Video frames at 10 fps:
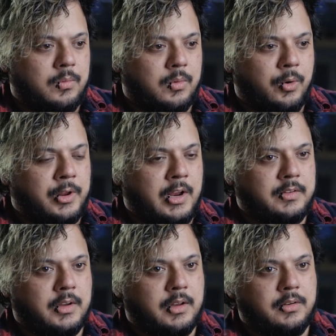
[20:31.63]

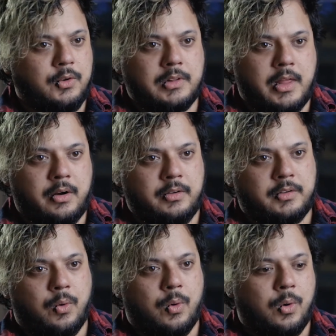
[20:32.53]
organizing
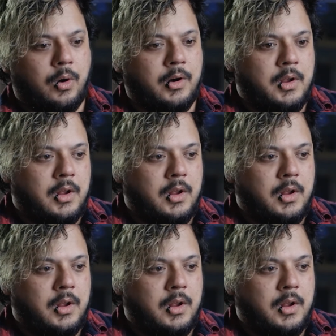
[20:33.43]
newsletters, or